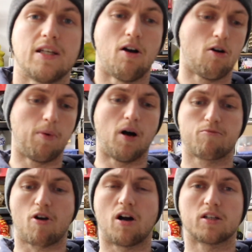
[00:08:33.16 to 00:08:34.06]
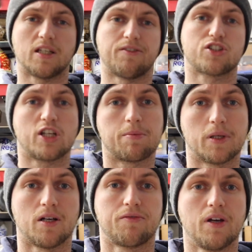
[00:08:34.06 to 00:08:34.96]
Now I'll buy brass if it's cheap
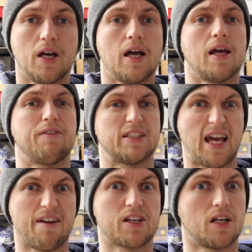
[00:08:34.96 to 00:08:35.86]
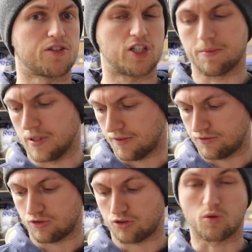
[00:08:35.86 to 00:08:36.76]
enough. If it's heavy enough and cheap
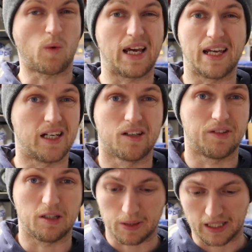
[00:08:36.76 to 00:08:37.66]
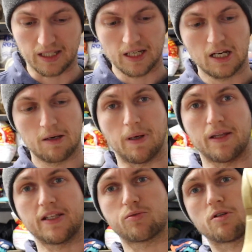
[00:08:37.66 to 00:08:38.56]
enough, just to weigh it in if need be.
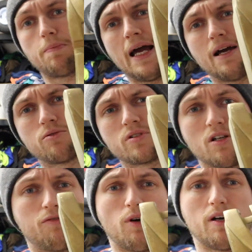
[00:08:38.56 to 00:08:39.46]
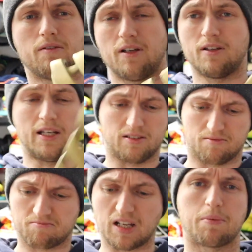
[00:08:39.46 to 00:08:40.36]
But this was £1, and I thought that's a
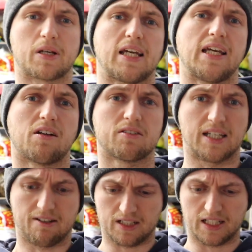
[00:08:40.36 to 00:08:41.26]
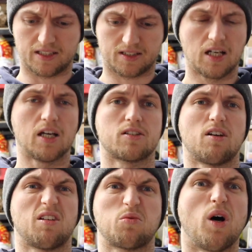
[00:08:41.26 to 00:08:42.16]
couple of kilos there at least, so
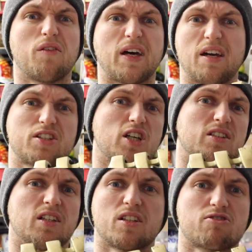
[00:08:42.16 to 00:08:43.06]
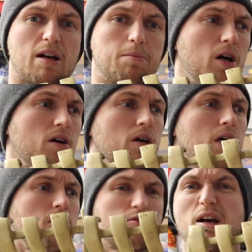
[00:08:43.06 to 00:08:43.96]
it's worth that if I chucked it in the scrap pile
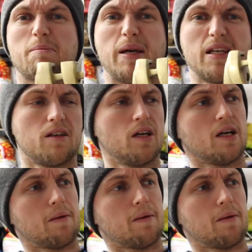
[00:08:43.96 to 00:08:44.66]
or scrap bin.